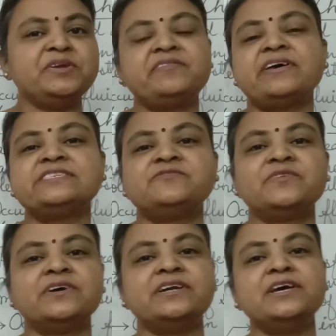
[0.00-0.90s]

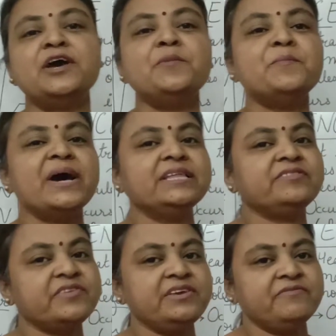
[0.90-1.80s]
transferred by
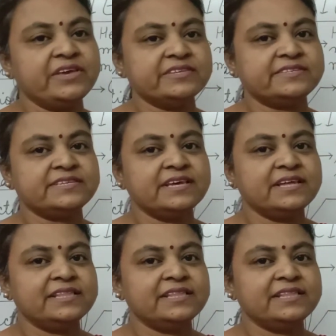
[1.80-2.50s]
three ways.